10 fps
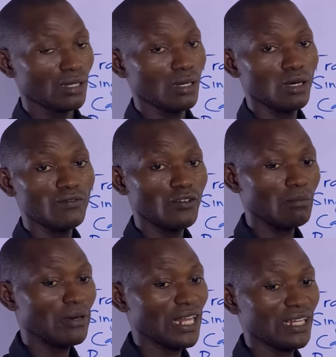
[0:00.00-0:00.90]
or
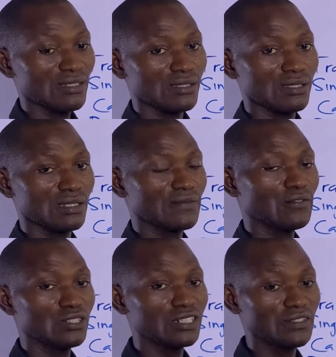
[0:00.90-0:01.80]
four balances
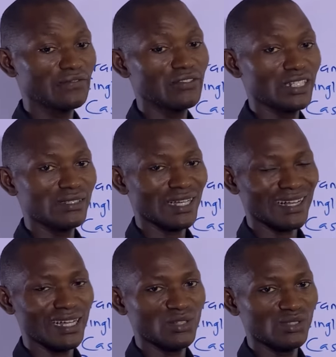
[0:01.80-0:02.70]
for different
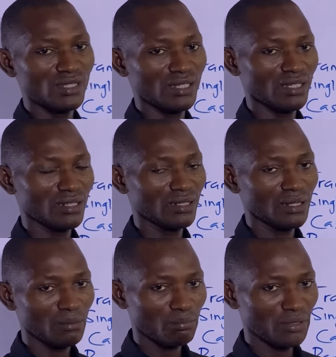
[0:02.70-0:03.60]
accounting
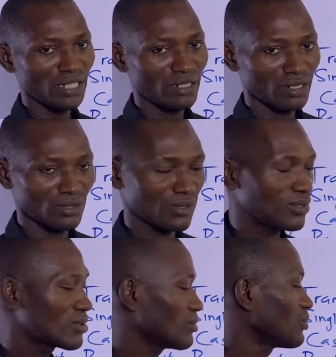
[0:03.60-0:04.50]

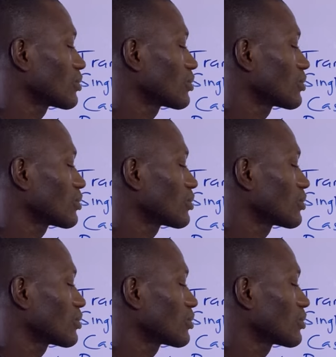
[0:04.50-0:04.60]
periods.